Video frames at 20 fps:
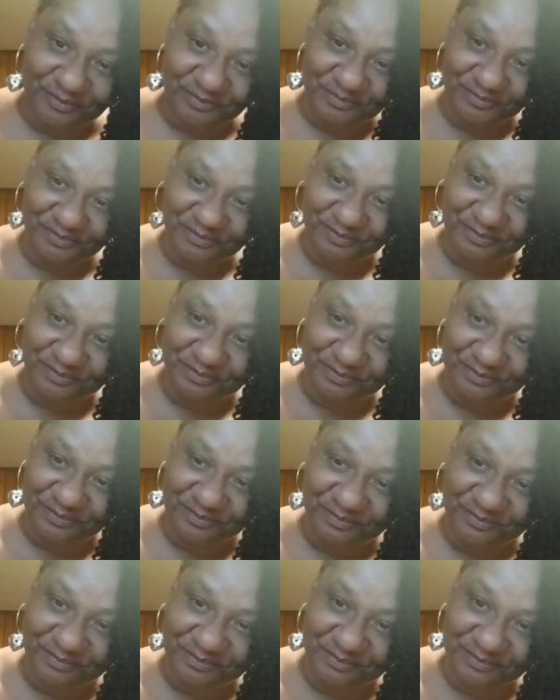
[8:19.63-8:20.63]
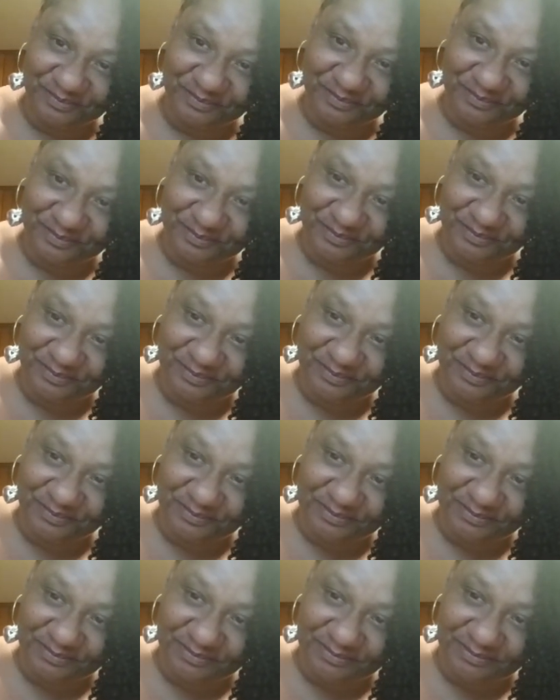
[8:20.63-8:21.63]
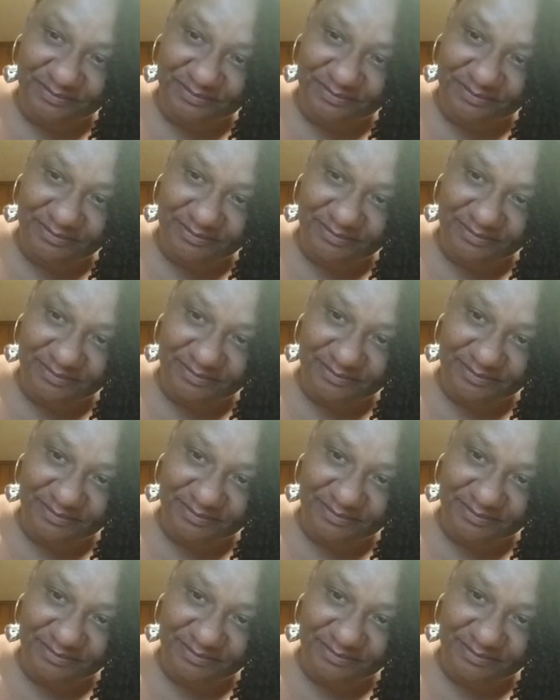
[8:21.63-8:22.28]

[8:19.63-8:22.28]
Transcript: (silence)